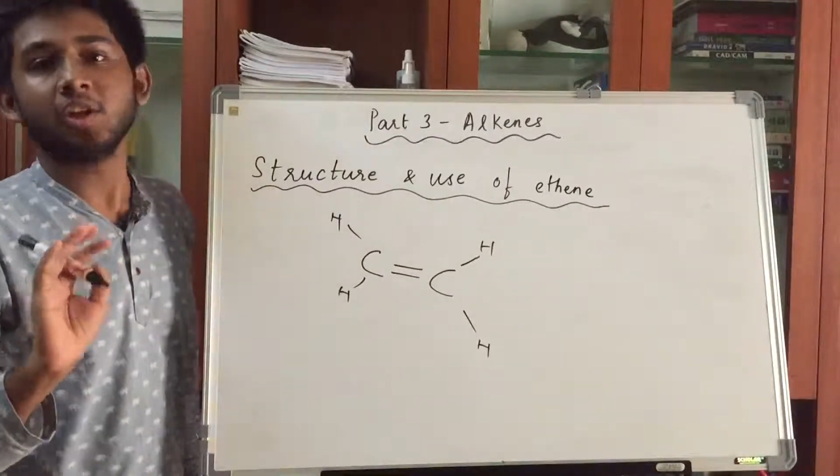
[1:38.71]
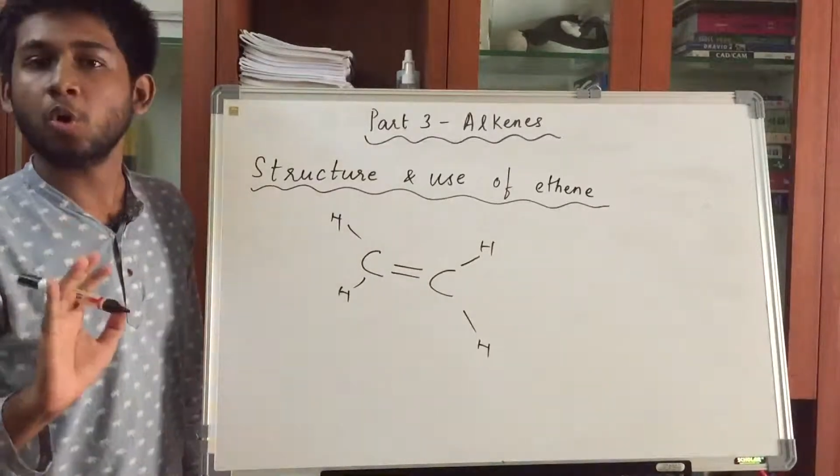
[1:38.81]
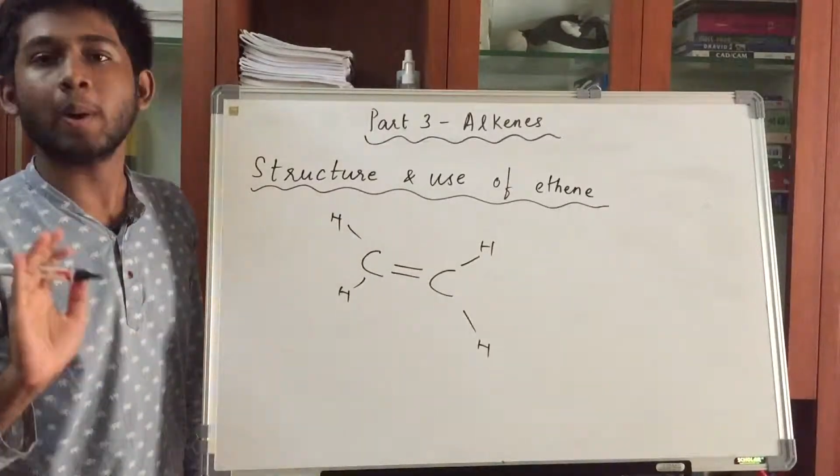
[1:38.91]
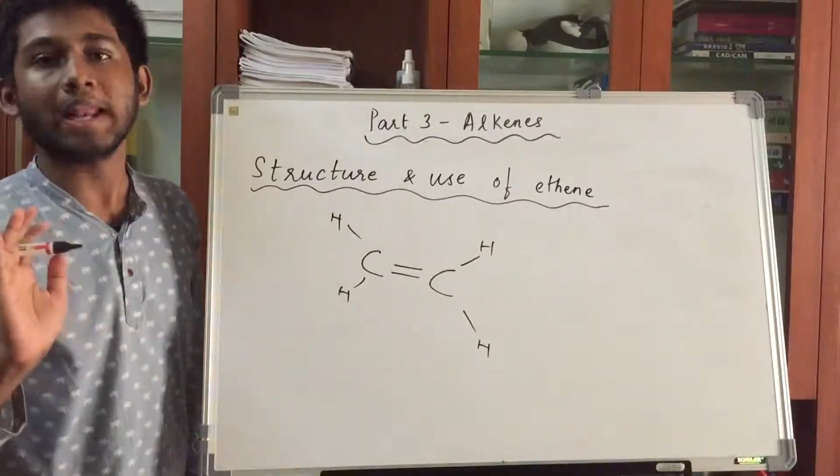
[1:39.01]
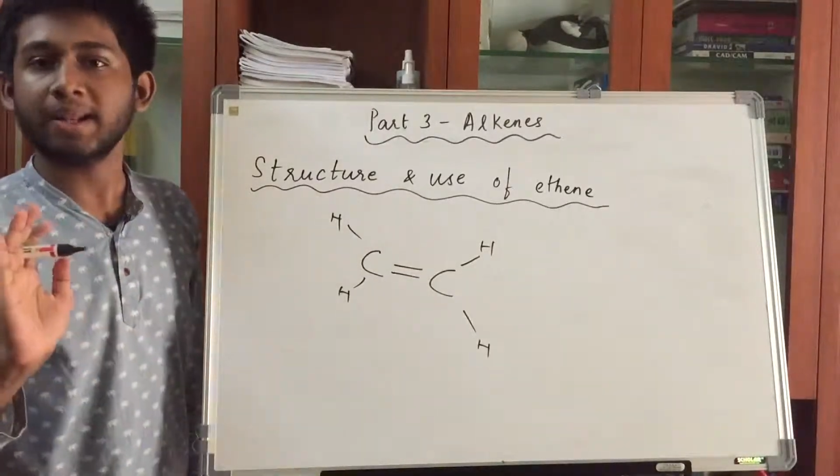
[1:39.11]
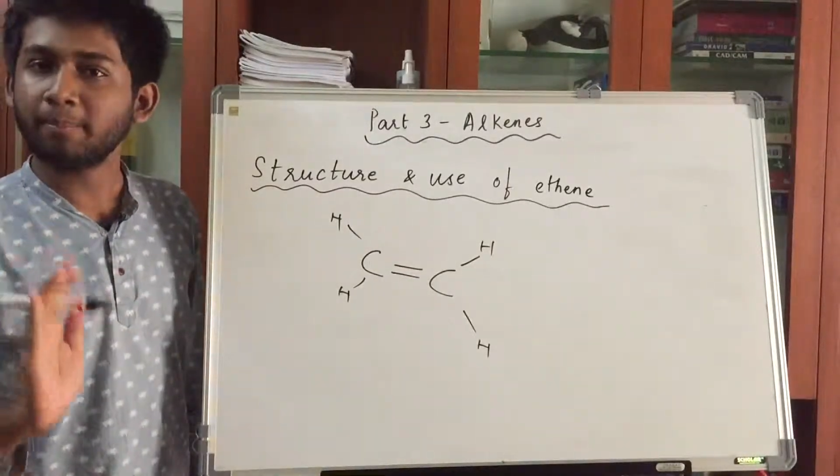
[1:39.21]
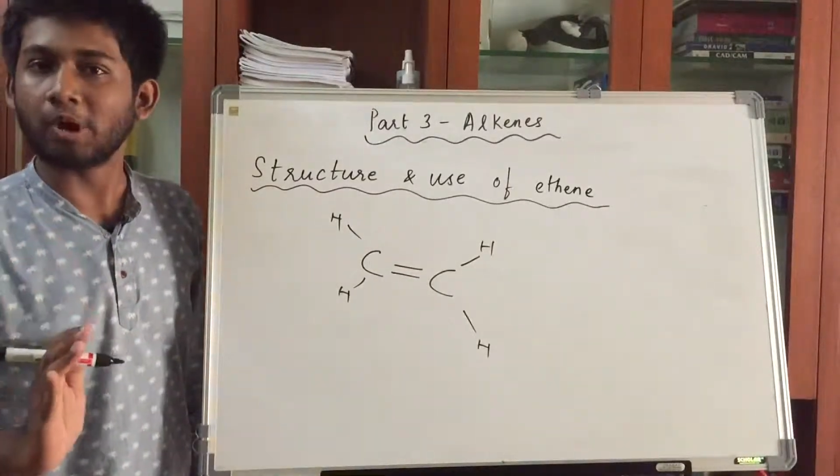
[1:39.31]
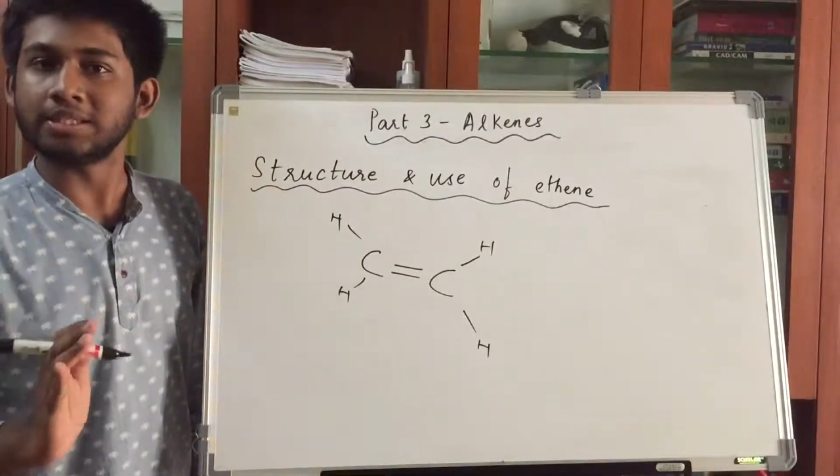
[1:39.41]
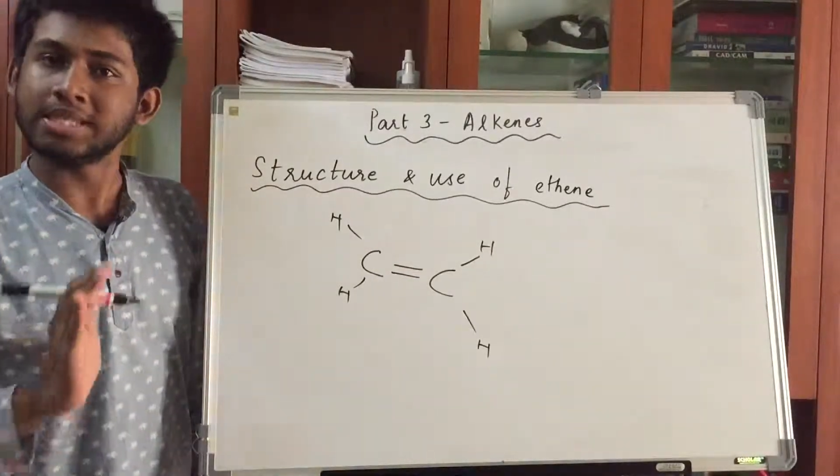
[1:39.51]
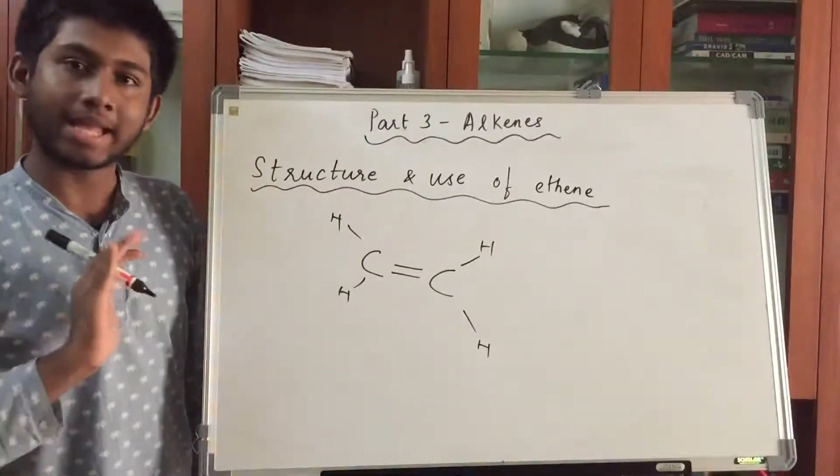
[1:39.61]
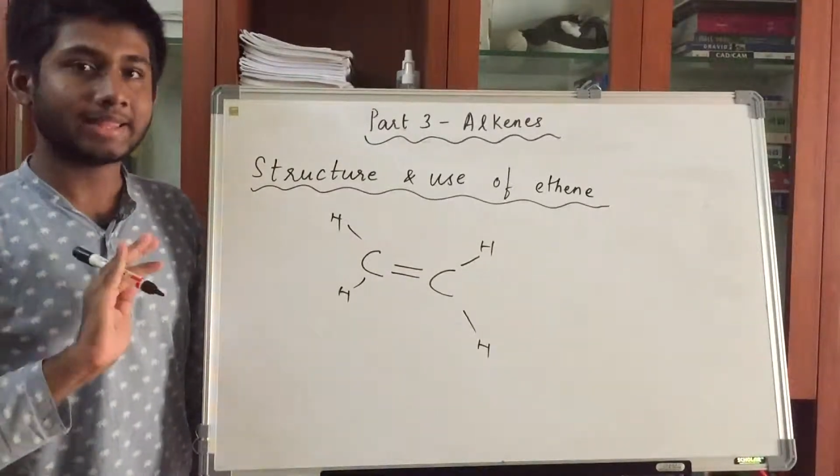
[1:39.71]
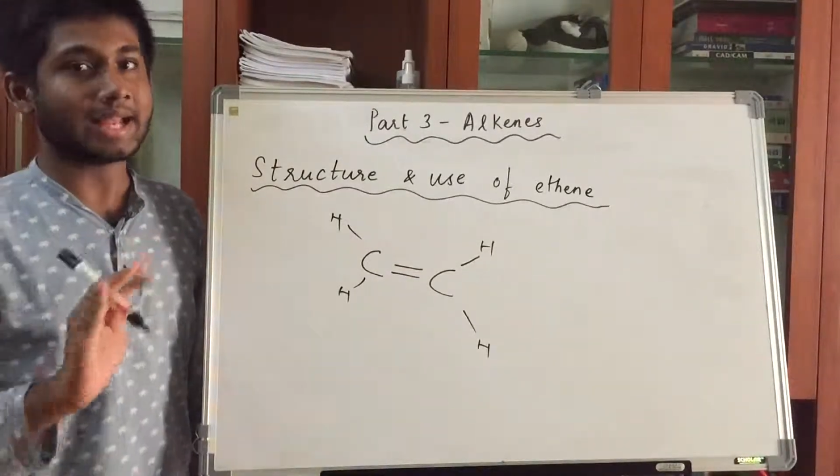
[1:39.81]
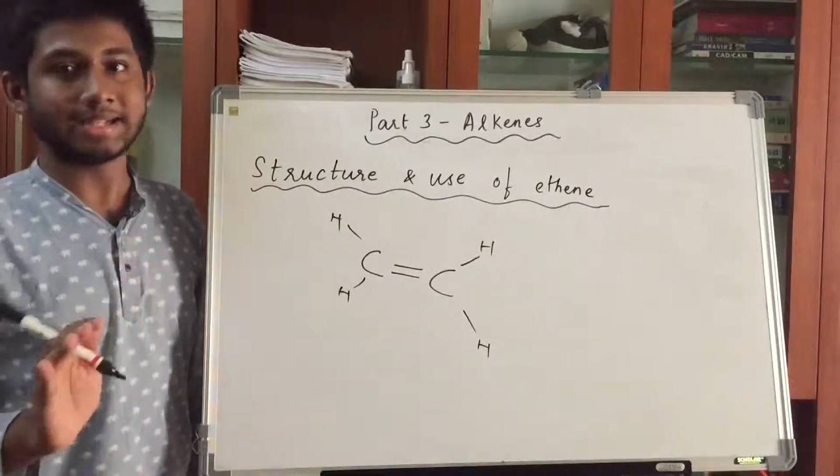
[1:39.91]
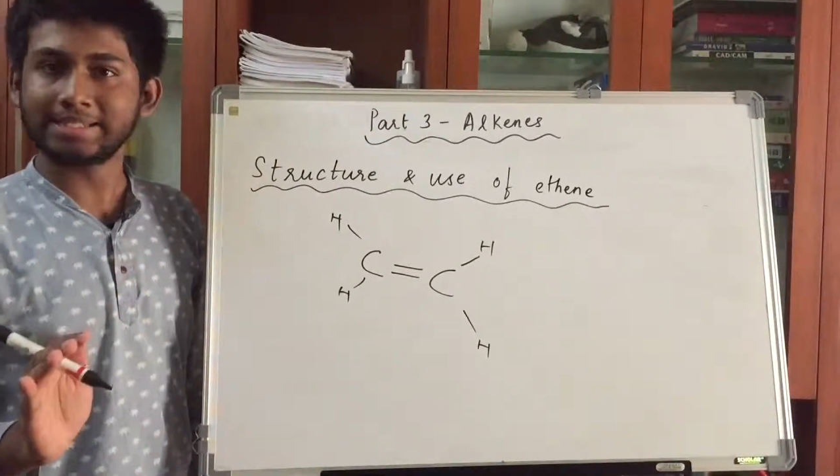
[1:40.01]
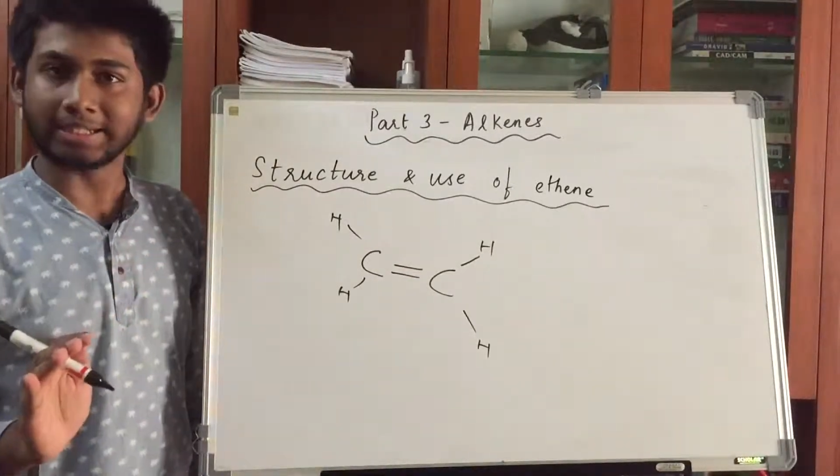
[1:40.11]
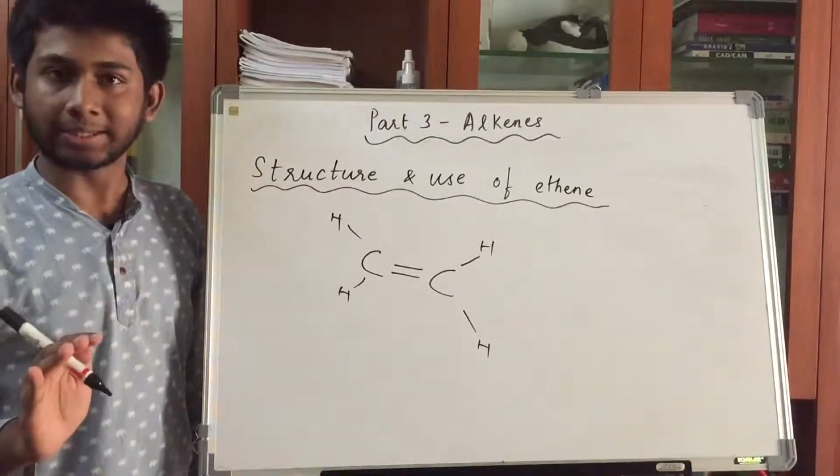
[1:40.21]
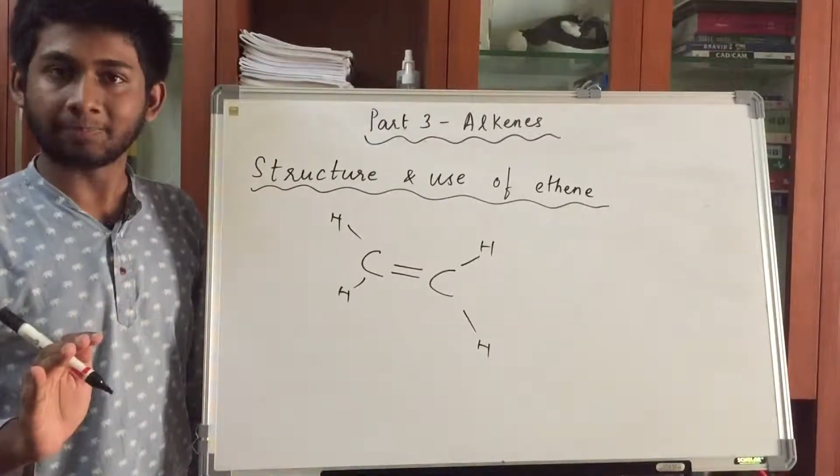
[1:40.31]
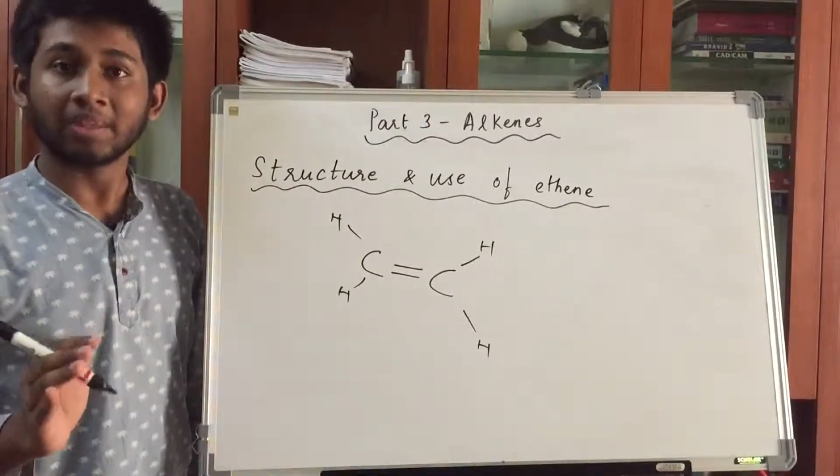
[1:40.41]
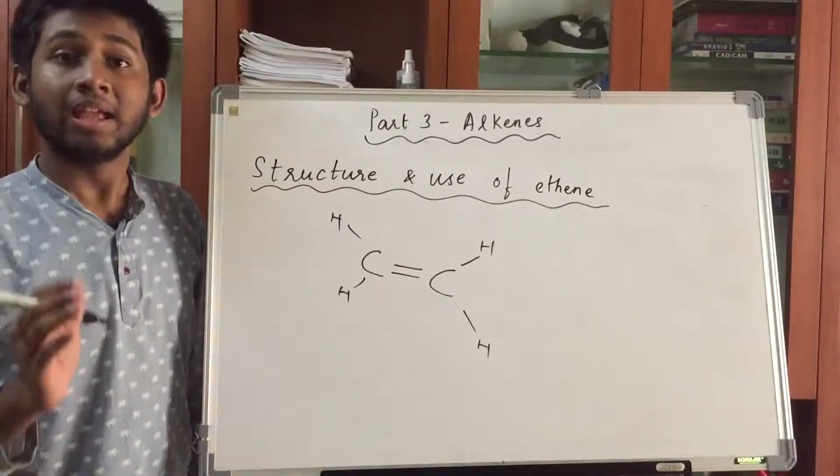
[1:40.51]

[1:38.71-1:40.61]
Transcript: covalent bonds, and that is it.